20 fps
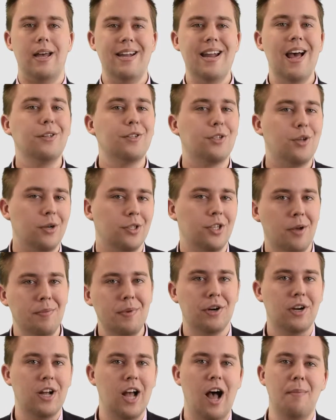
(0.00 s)
And now let's go to some of
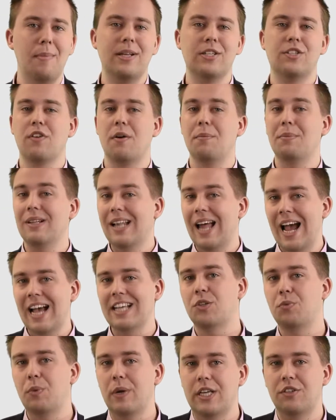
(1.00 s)
your comments from
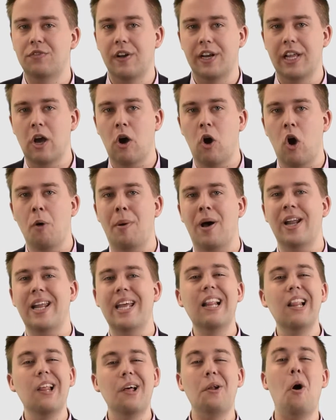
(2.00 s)
last week's video about
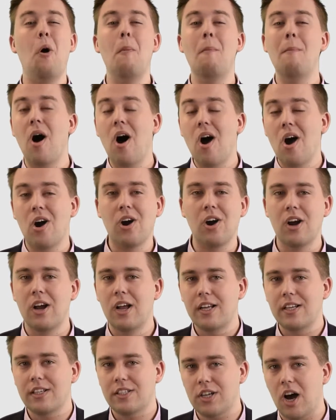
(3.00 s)
Ilhan Omar
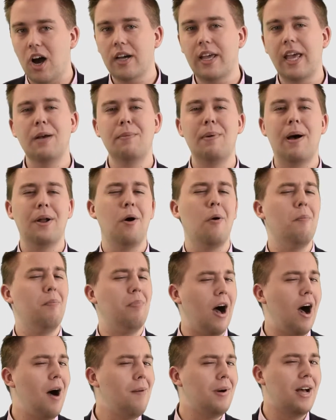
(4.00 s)
talking about
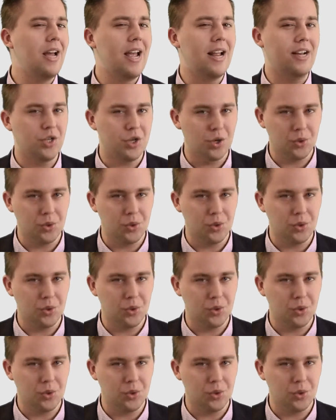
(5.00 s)
Obama and